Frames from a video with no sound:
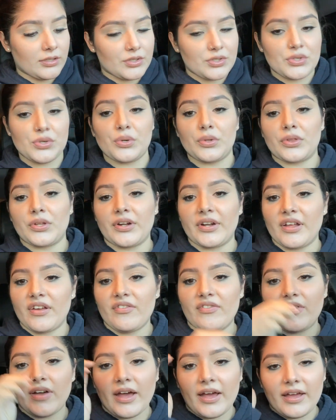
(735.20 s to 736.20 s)

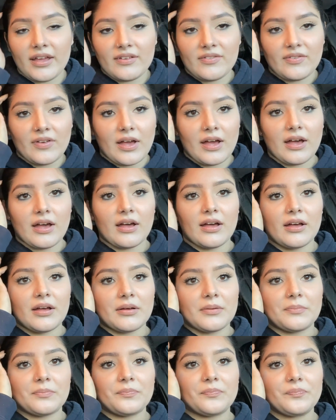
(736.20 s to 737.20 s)
2:35.
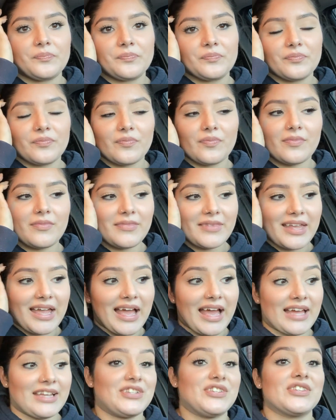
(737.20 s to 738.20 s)
I
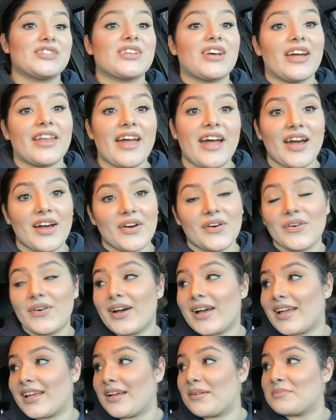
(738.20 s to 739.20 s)
just got out.
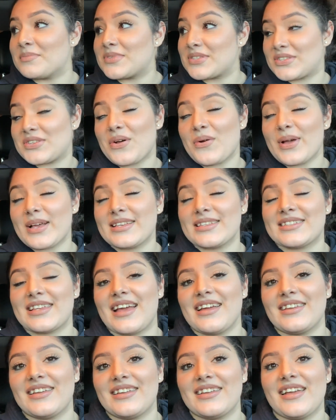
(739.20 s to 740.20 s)
I'm so
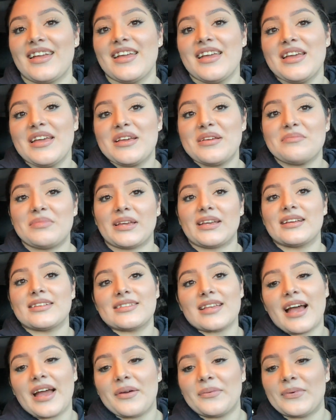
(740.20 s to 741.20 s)
excited
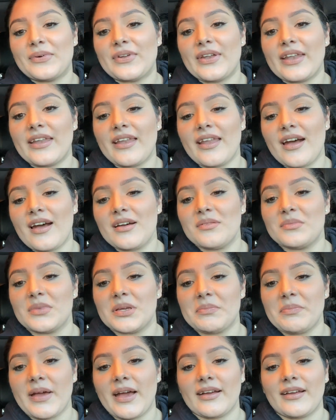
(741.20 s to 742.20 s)
because I will not be
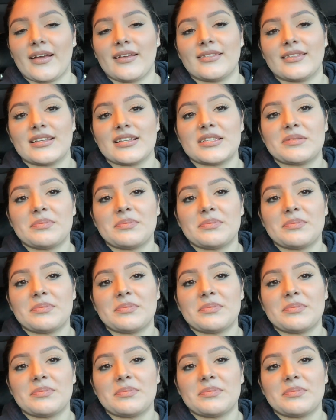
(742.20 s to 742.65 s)
back at this